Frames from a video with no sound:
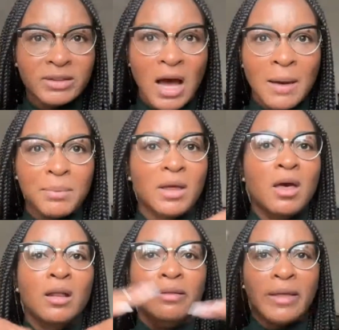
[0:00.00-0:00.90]
stop,
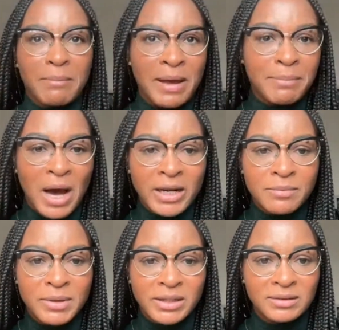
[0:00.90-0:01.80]
let my
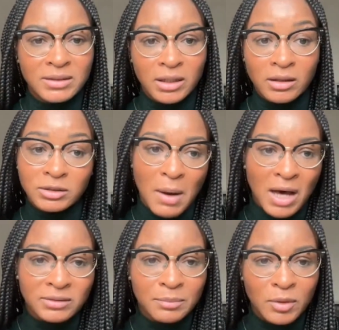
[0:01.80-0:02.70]
body be as still as
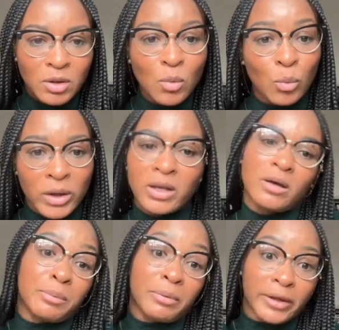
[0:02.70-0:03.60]
possible when
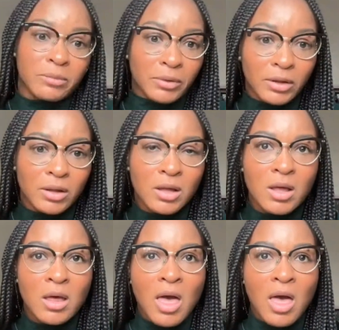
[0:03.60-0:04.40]
applicable.